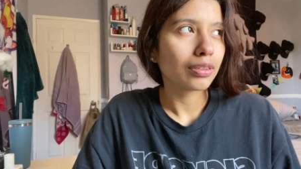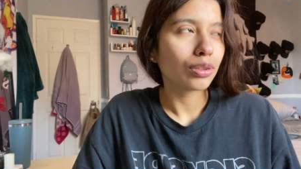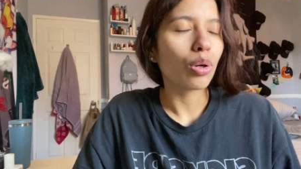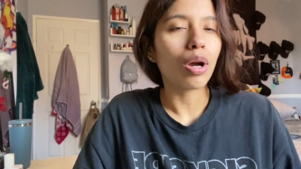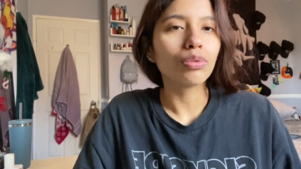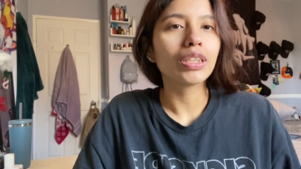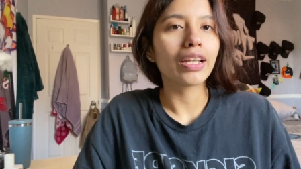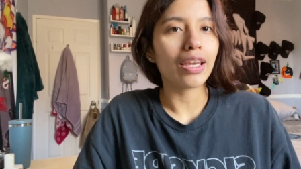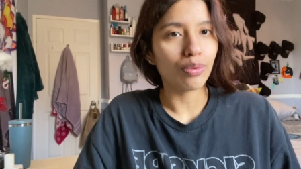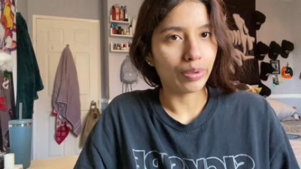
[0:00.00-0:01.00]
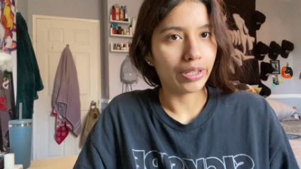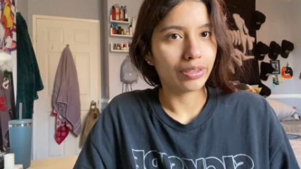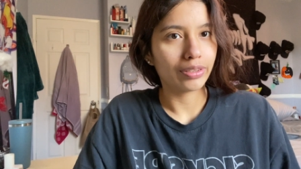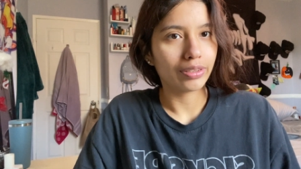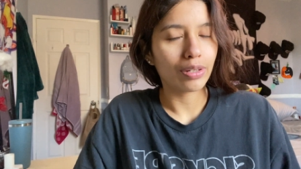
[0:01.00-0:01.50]
No, I was like 8
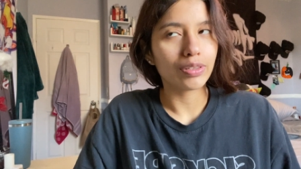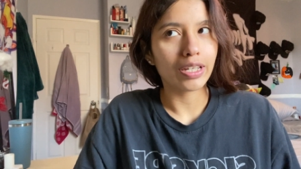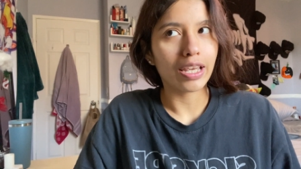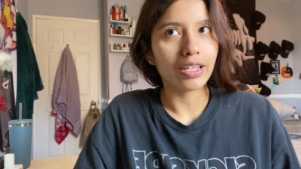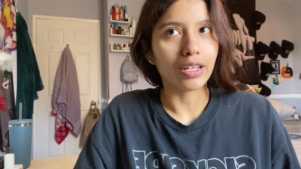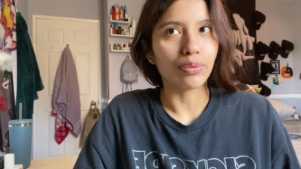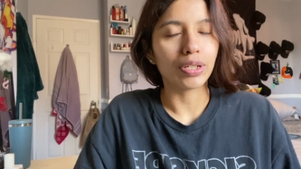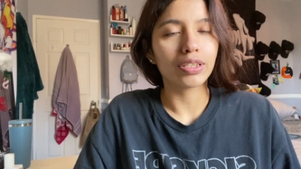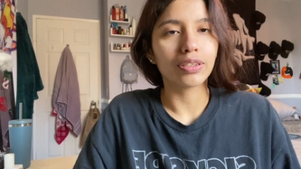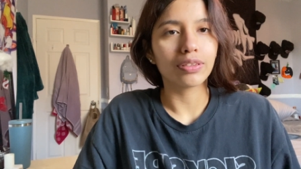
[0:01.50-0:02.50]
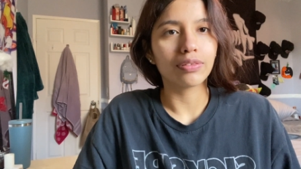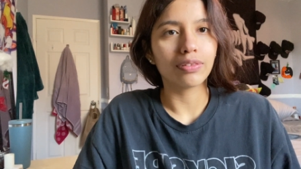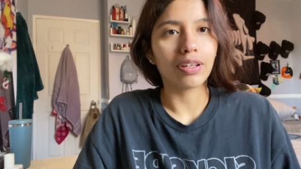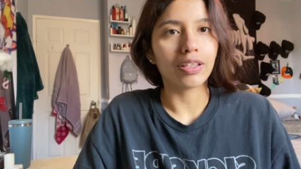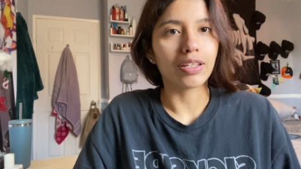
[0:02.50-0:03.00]
weeks. I was like 8, 9 weeks
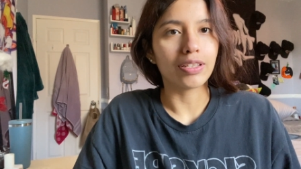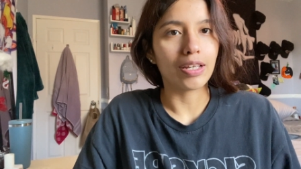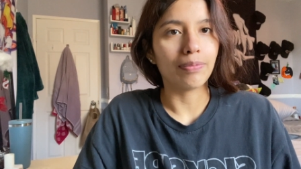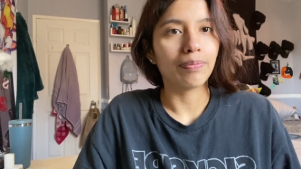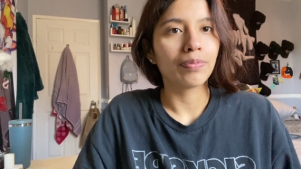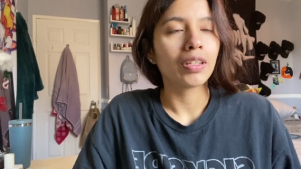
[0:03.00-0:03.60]
at that time.